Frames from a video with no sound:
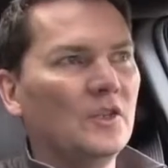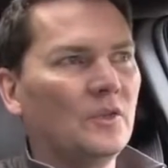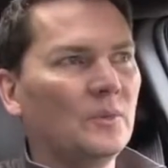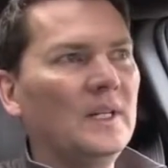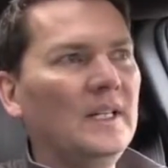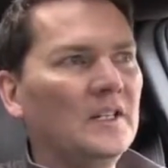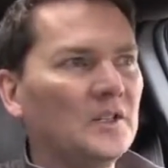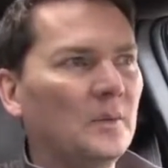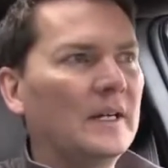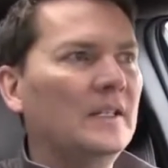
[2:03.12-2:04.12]
it's a
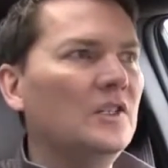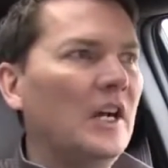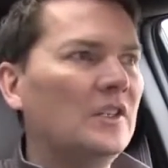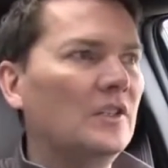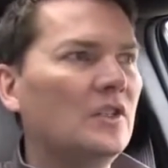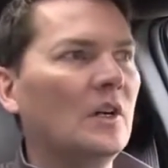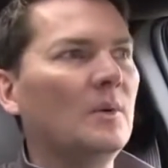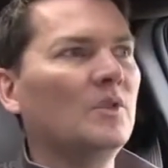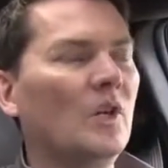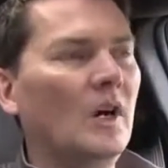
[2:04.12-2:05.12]
3-liter direct injection
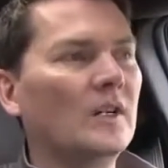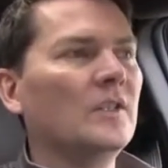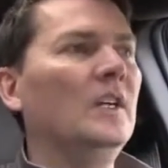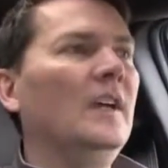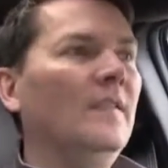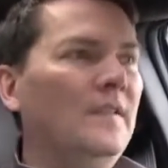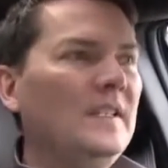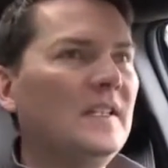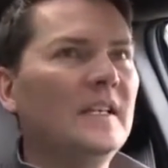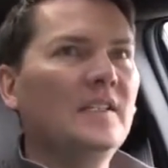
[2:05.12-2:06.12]
turbocharged
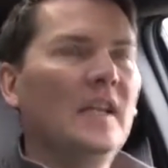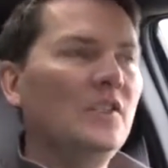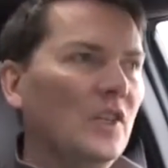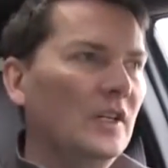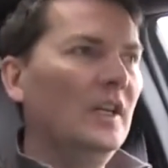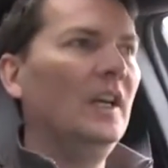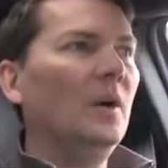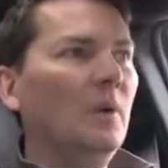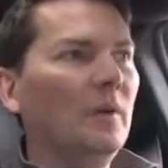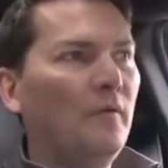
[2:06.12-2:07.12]
V6 engine
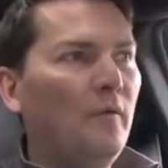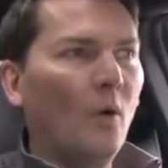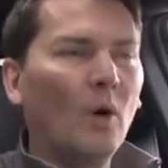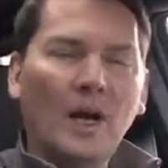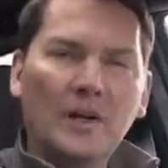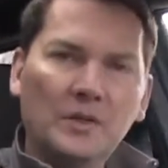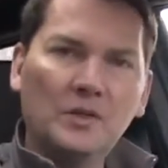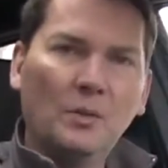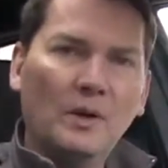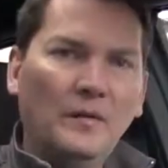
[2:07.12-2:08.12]
with
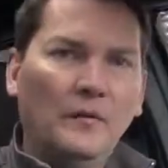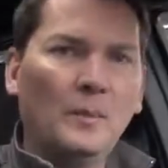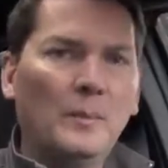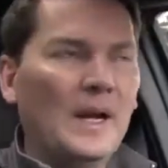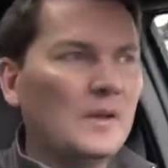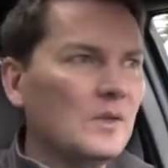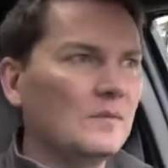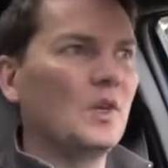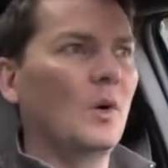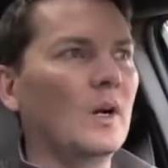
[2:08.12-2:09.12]
420 foot-pounds
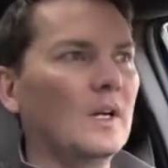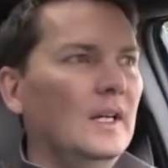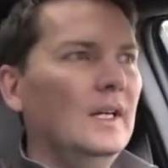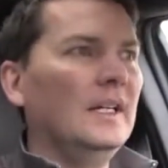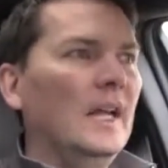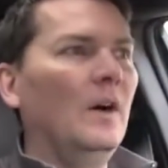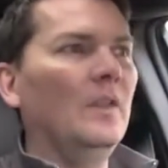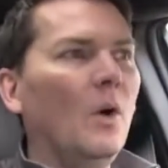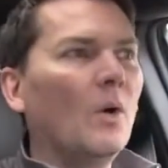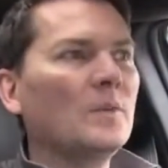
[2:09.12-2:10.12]
of torque. Now
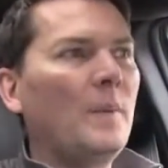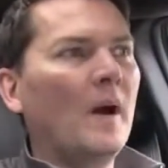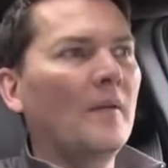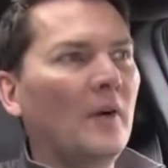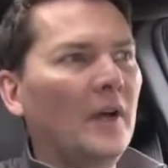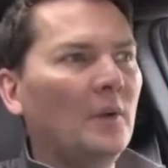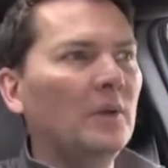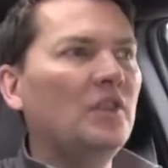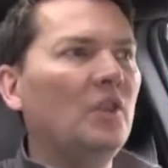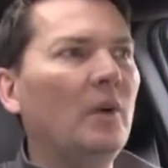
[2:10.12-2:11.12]
on the horsepower front,
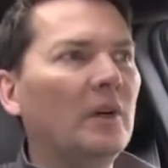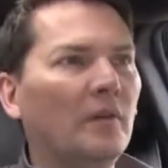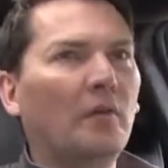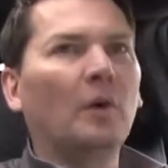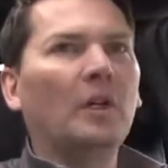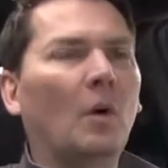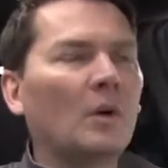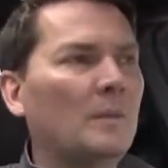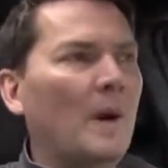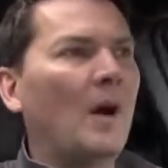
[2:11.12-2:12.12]
only 240
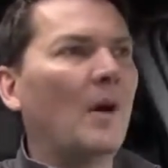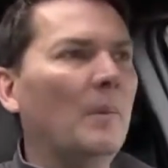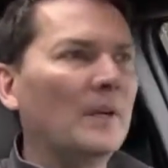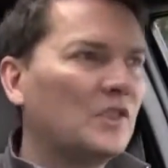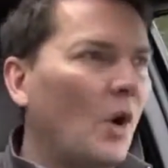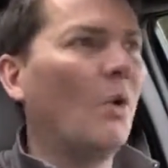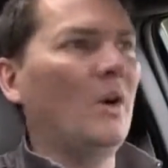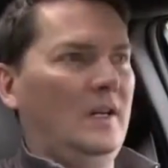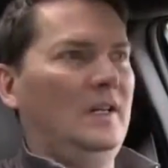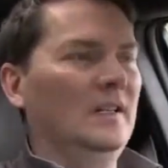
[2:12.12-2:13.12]
horsepower, but
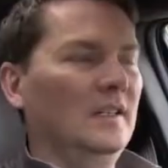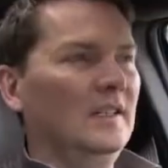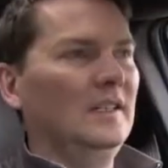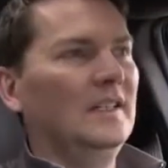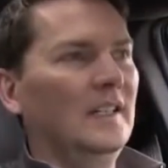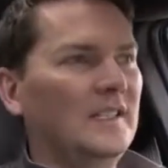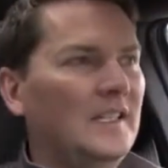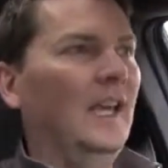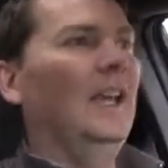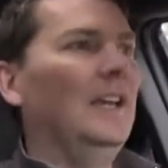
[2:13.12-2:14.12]
torque is
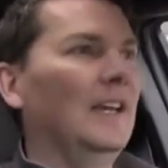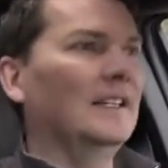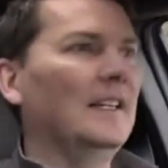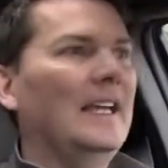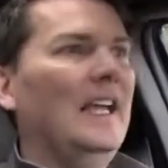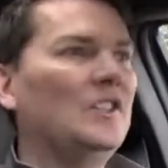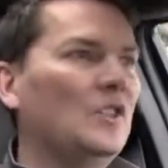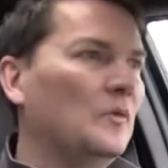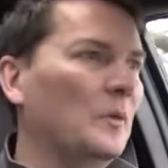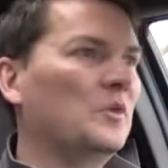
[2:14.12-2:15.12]
king. That
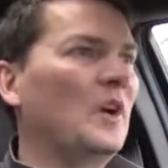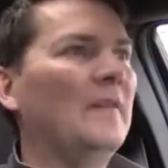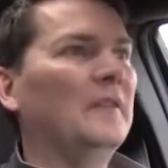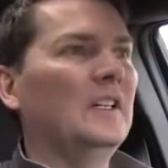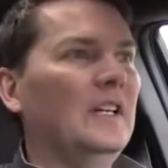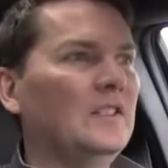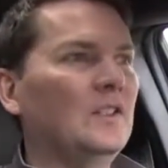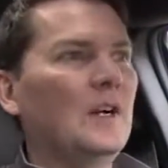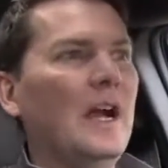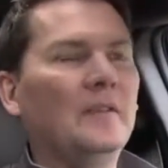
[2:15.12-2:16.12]
gets you from traffic light
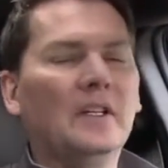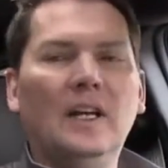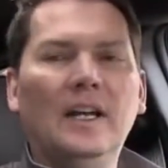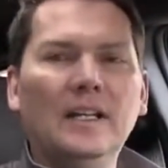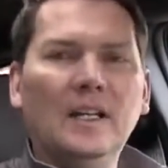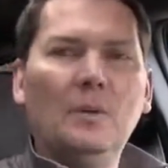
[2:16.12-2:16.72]
to traffic light